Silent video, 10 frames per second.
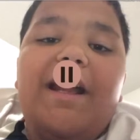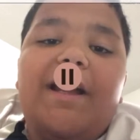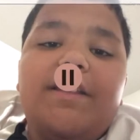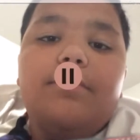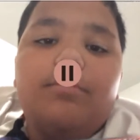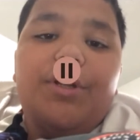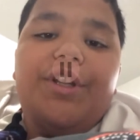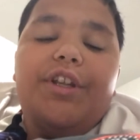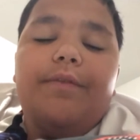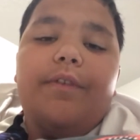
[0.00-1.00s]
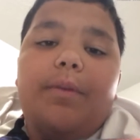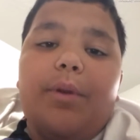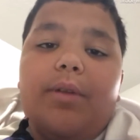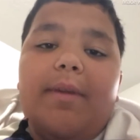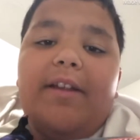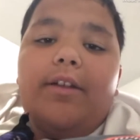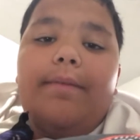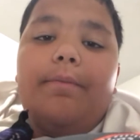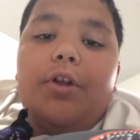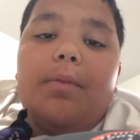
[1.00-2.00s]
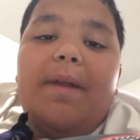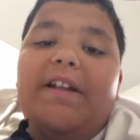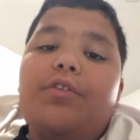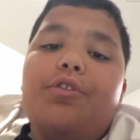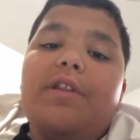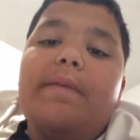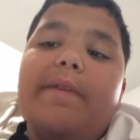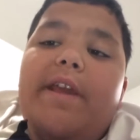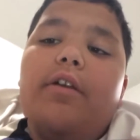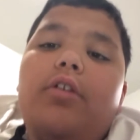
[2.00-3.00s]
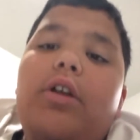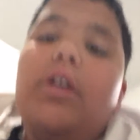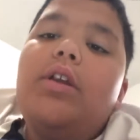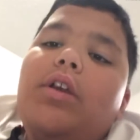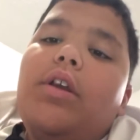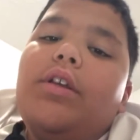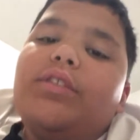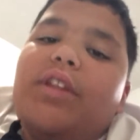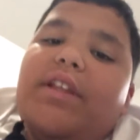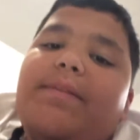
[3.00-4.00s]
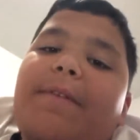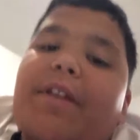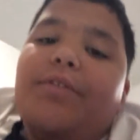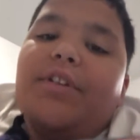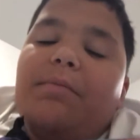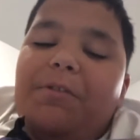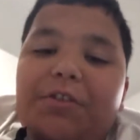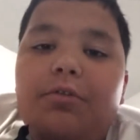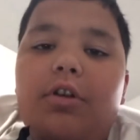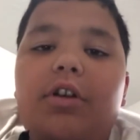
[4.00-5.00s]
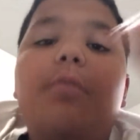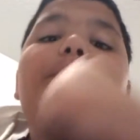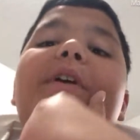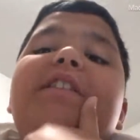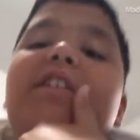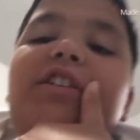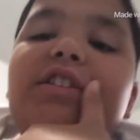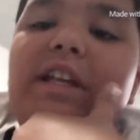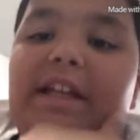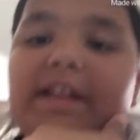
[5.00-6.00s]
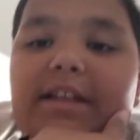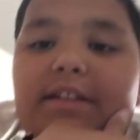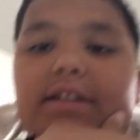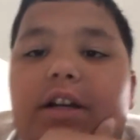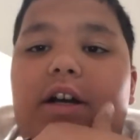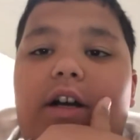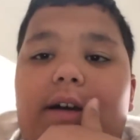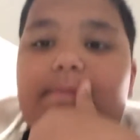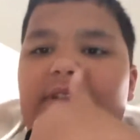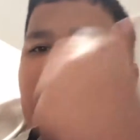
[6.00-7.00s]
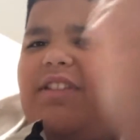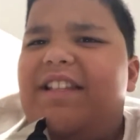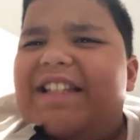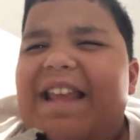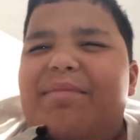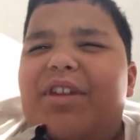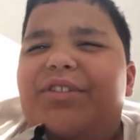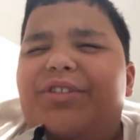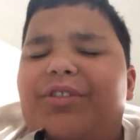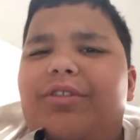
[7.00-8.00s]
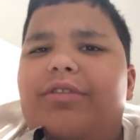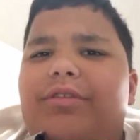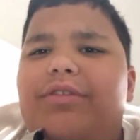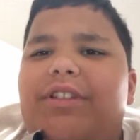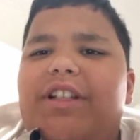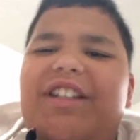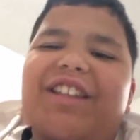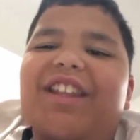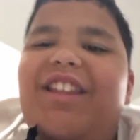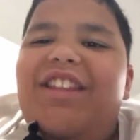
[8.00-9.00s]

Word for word: Hey guys, Marc here from American Minecraft. Welcome back to another video. So this video is going to be short, but the good thing is, um, you know the same intro, the